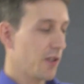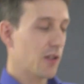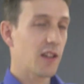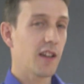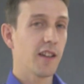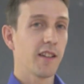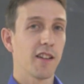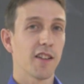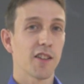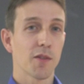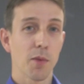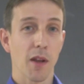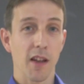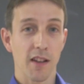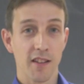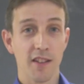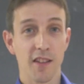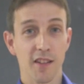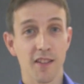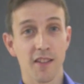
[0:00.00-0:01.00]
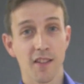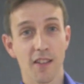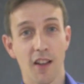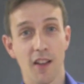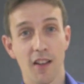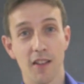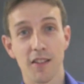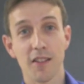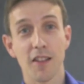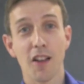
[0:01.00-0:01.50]
Euclidean space. That's
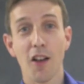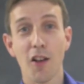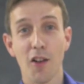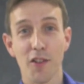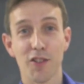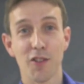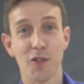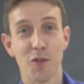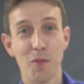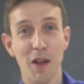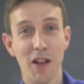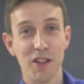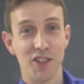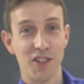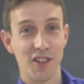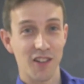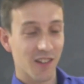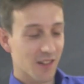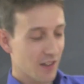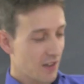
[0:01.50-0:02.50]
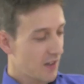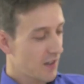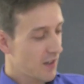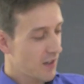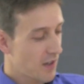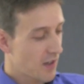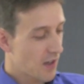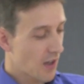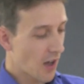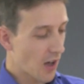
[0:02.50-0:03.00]
uh, hard to imagine,
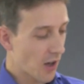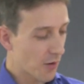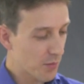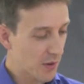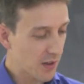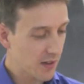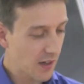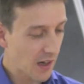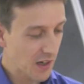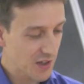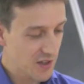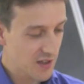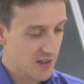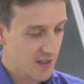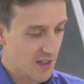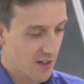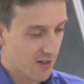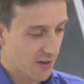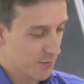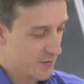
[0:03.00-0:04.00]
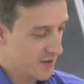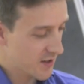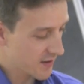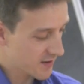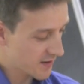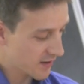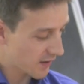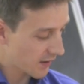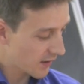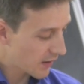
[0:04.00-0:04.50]
uh, but Nash's theorem
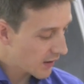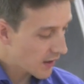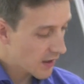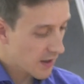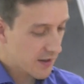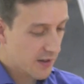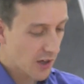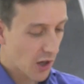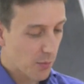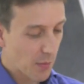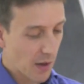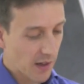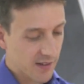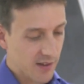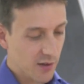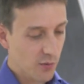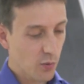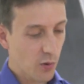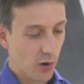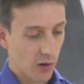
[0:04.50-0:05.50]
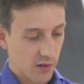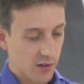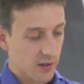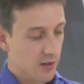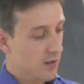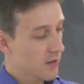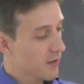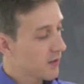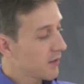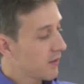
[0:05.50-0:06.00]
says that no matter
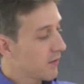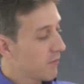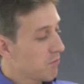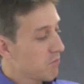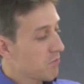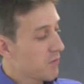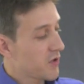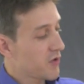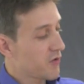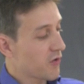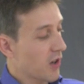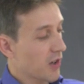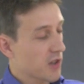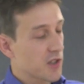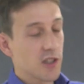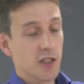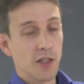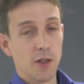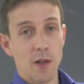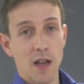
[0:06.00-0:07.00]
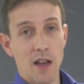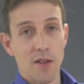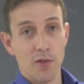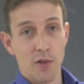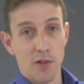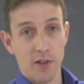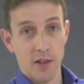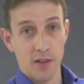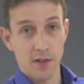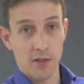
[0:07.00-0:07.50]
what structure you
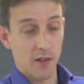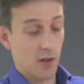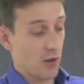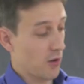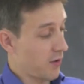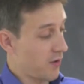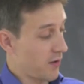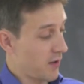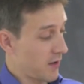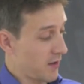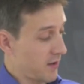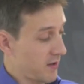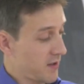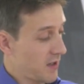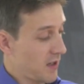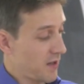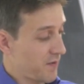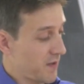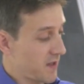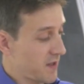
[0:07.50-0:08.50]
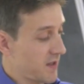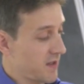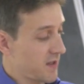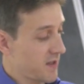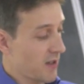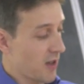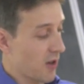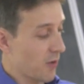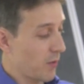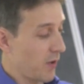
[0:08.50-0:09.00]
have on the, on the surface to
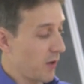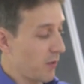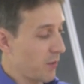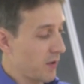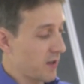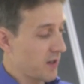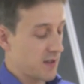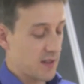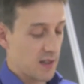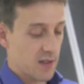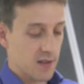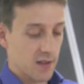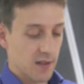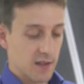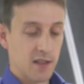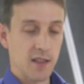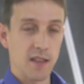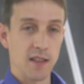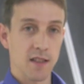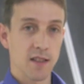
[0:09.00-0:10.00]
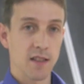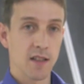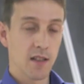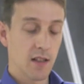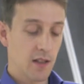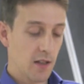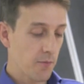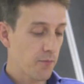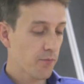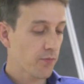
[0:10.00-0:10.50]
start with, with the distances,
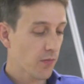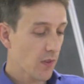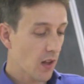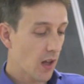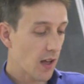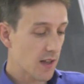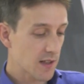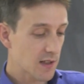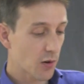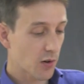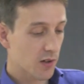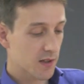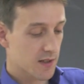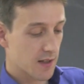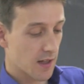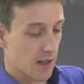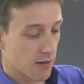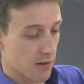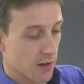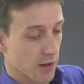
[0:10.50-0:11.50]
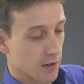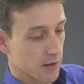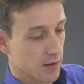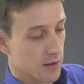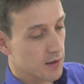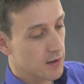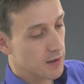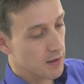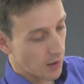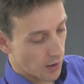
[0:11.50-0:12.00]
as long as there are
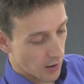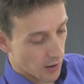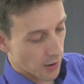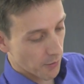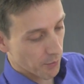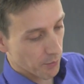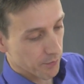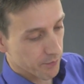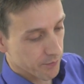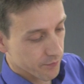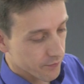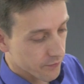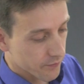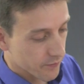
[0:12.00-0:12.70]
uh, um,